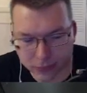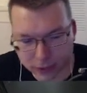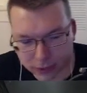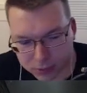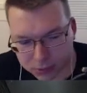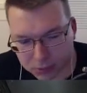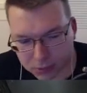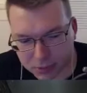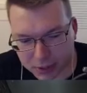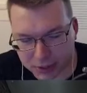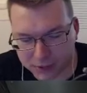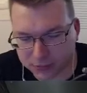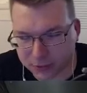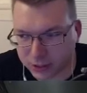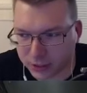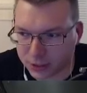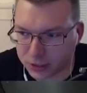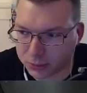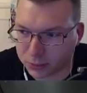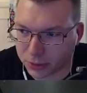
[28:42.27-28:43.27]
It's probably F
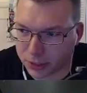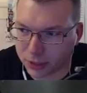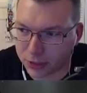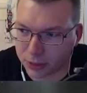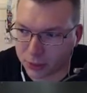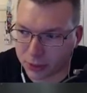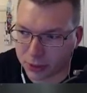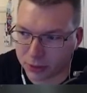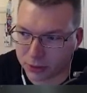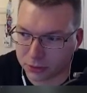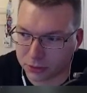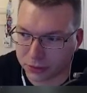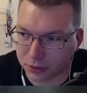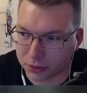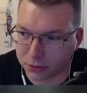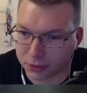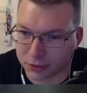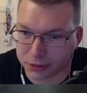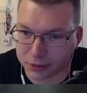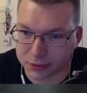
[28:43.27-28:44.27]
keys, but I don't want to hit the
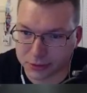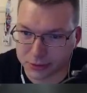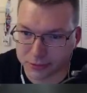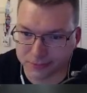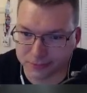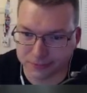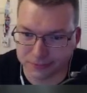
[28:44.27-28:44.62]
wrong things.